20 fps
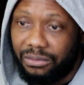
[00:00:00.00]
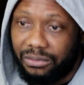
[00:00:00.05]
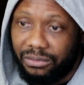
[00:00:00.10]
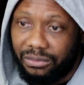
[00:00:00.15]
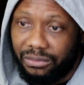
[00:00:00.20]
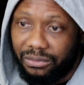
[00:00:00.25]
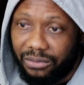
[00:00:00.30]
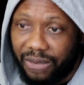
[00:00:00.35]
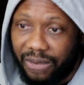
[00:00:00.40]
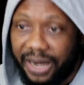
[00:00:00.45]

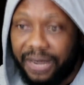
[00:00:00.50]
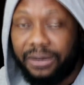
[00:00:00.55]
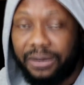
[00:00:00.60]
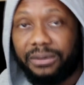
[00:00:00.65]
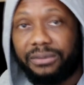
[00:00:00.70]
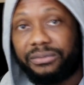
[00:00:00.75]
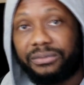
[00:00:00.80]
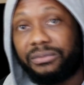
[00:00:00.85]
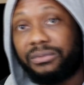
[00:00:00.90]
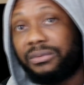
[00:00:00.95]

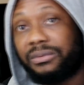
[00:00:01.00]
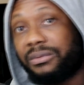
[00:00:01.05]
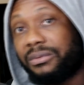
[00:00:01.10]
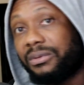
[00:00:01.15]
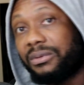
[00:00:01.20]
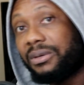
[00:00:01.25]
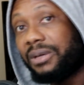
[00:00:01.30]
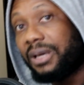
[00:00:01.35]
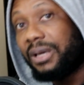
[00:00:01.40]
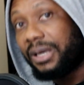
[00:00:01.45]
Randolph
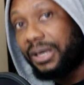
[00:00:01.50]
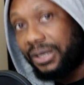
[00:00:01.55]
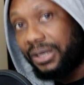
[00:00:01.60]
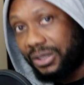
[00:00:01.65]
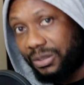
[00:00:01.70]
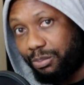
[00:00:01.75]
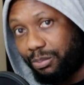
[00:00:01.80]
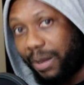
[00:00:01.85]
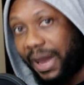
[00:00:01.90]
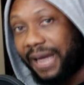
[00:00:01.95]
is
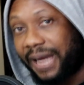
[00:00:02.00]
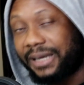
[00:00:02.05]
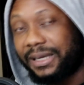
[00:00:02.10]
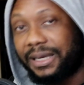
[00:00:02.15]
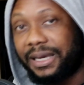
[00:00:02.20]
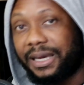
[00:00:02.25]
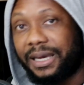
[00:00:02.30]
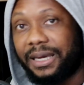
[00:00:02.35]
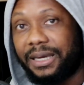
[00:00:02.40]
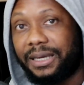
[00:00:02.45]
back
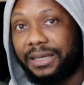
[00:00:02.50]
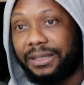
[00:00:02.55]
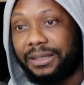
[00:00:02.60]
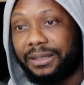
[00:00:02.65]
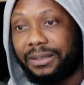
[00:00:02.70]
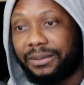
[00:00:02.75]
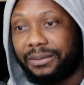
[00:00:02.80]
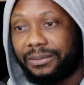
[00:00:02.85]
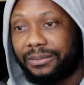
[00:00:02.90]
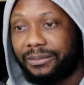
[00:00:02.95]
again
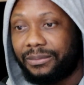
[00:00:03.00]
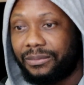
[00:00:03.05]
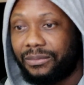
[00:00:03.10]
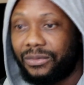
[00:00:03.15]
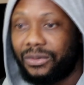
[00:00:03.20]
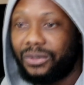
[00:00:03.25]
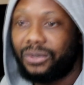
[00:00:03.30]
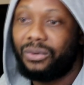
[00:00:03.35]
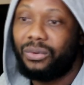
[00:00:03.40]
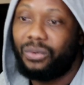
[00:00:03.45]

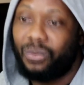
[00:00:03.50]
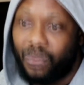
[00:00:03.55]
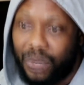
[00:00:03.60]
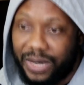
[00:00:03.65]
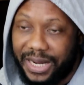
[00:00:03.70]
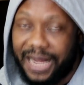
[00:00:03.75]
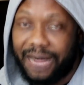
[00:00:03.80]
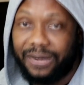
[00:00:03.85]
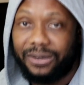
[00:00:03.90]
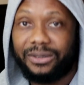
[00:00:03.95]
with
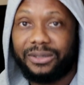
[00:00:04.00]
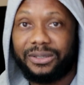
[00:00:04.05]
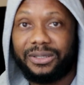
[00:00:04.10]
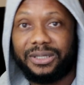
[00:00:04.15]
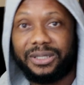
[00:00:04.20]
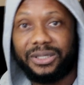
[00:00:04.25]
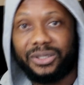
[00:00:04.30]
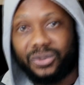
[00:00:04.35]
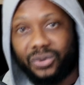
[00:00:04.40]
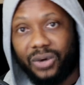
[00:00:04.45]
another diss
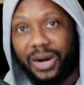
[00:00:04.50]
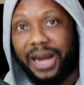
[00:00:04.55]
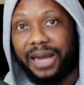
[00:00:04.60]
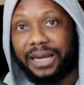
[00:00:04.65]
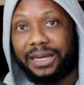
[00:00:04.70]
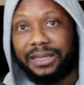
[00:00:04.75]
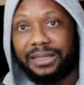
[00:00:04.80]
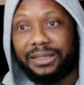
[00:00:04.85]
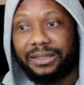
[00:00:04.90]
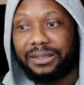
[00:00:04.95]
track
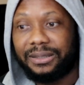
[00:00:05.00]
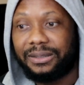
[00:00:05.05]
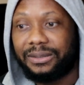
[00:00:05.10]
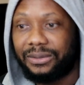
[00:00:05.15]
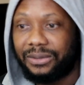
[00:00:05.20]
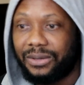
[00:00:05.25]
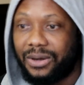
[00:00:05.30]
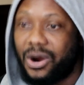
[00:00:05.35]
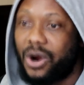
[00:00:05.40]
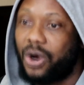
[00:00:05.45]

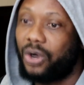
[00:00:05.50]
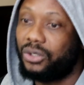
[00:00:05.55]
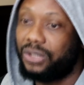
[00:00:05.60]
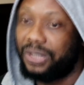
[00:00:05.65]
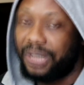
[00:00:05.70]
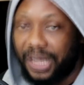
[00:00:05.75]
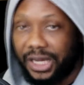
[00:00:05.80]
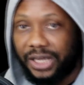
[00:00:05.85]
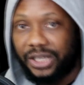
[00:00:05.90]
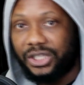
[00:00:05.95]
on
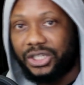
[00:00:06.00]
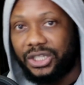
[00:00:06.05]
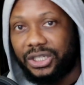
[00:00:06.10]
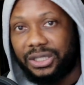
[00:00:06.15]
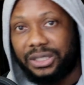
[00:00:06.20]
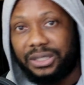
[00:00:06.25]
Deji.